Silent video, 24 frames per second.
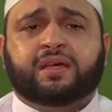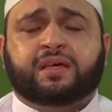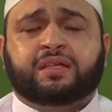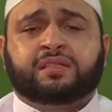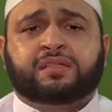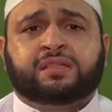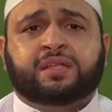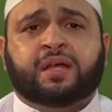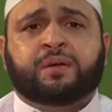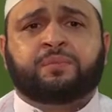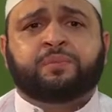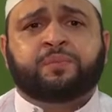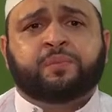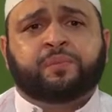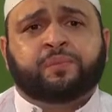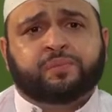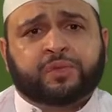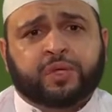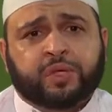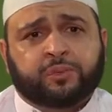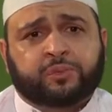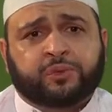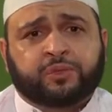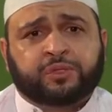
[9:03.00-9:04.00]
Some
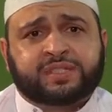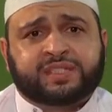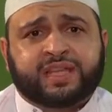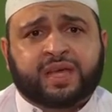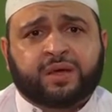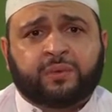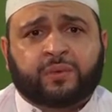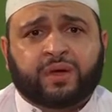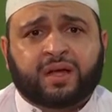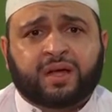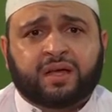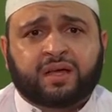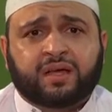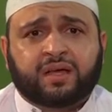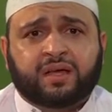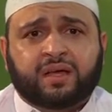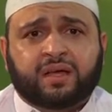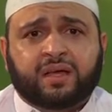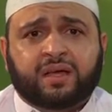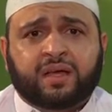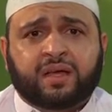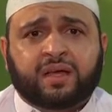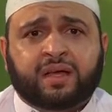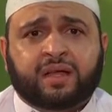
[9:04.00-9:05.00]
people say what?
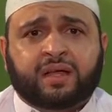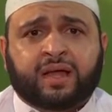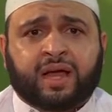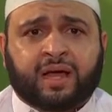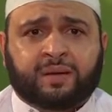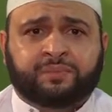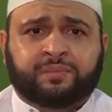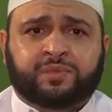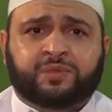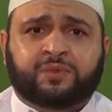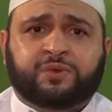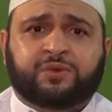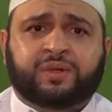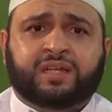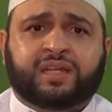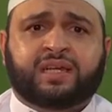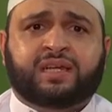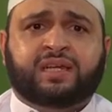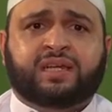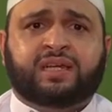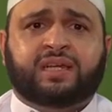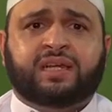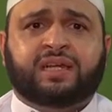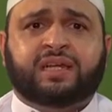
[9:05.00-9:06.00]

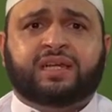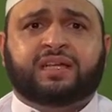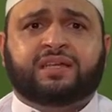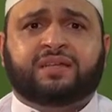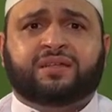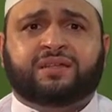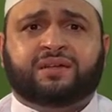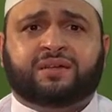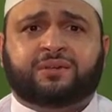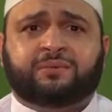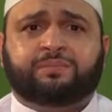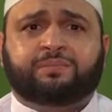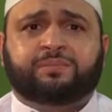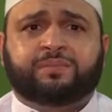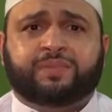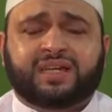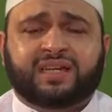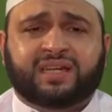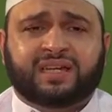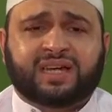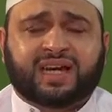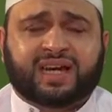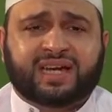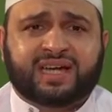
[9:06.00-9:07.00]
Alhamdulillahi
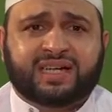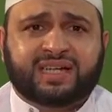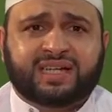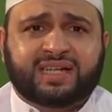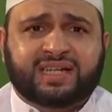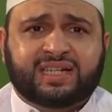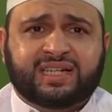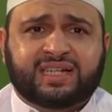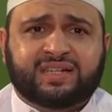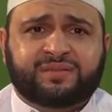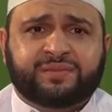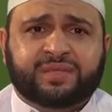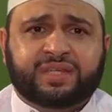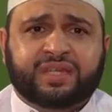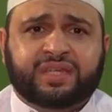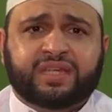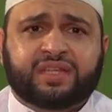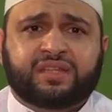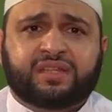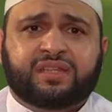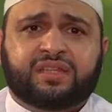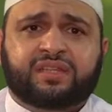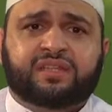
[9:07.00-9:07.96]
Rabbil Alameen.